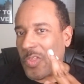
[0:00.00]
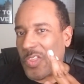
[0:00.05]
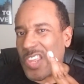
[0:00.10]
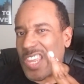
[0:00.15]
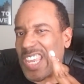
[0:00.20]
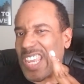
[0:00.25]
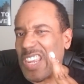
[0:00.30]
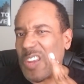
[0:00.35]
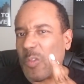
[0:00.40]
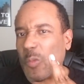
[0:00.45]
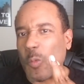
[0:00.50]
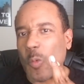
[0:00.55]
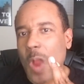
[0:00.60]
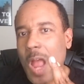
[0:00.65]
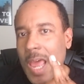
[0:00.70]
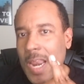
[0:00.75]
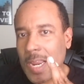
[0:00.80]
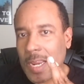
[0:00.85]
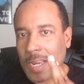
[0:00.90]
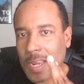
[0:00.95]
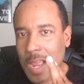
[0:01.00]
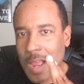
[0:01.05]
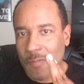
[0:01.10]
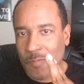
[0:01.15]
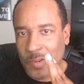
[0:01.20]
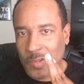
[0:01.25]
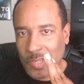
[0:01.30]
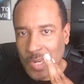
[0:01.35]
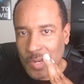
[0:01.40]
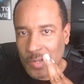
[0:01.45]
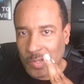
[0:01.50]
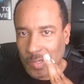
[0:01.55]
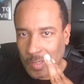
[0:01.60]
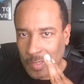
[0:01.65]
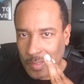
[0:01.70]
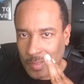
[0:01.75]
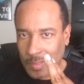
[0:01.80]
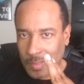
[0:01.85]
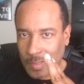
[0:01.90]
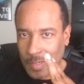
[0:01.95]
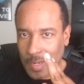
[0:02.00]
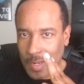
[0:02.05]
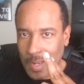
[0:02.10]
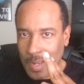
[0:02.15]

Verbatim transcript: The Erotic Conversationalist.